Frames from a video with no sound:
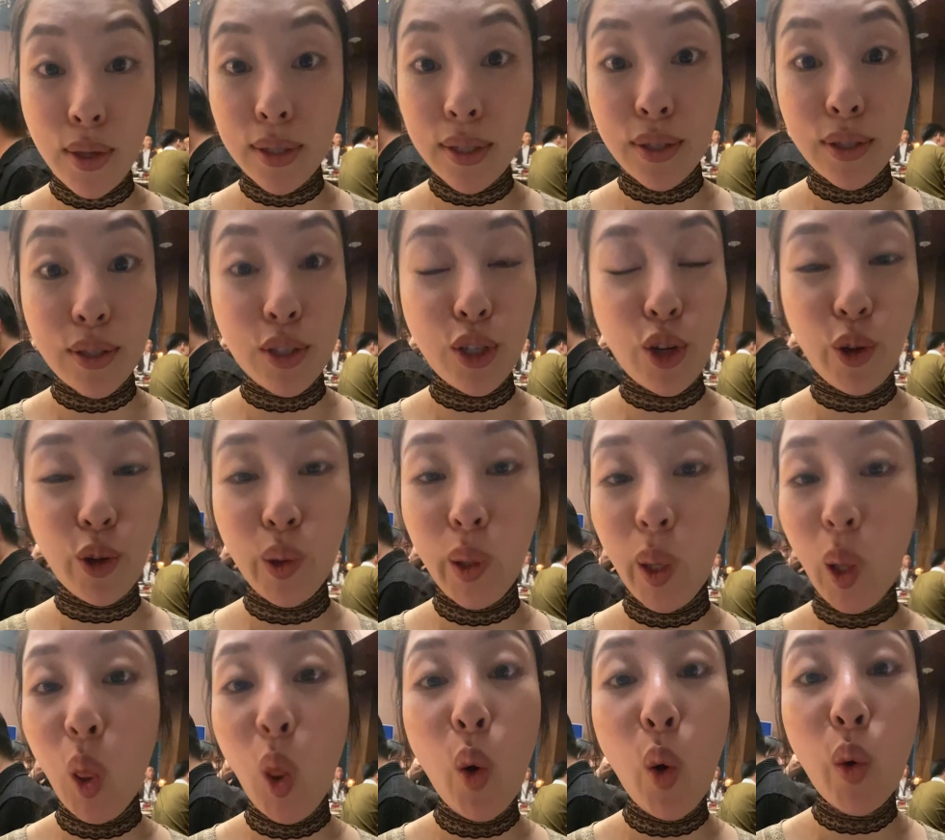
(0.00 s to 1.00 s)
This is
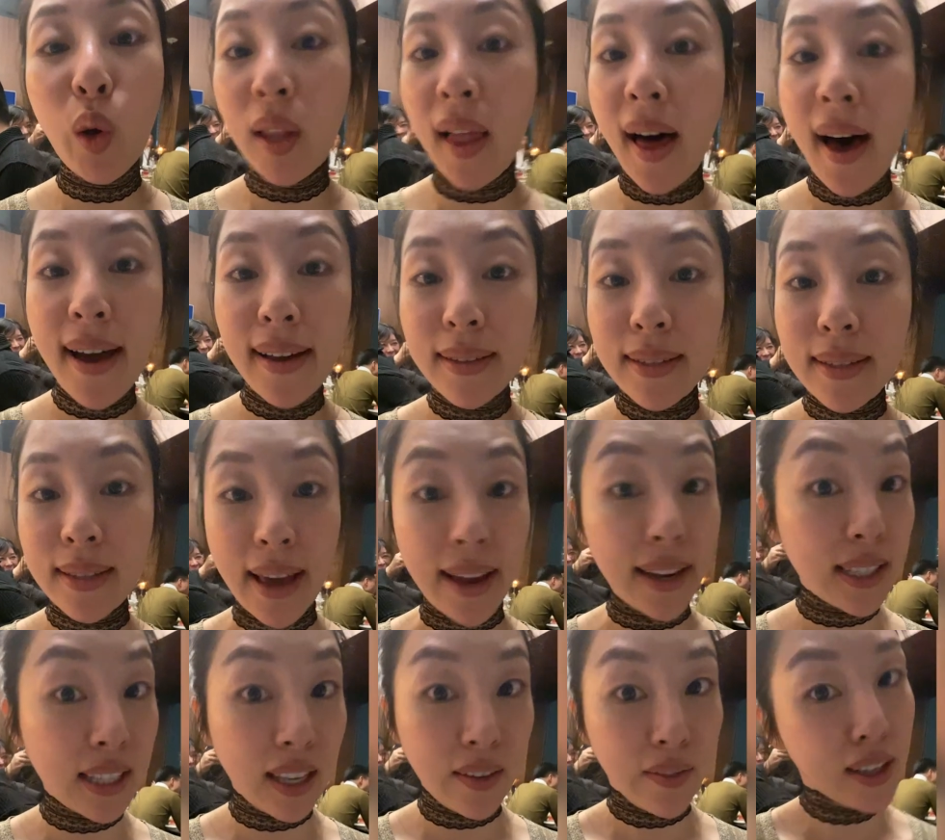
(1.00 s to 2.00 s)
totally localized
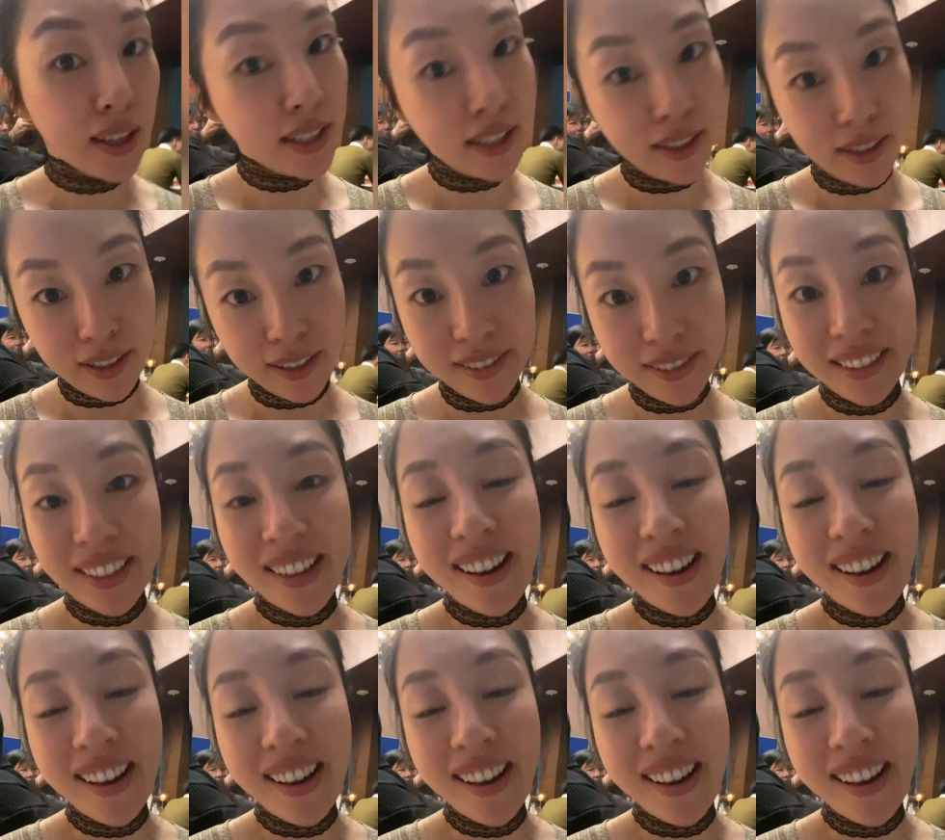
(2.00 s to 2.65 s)
Thanksgiving dinner,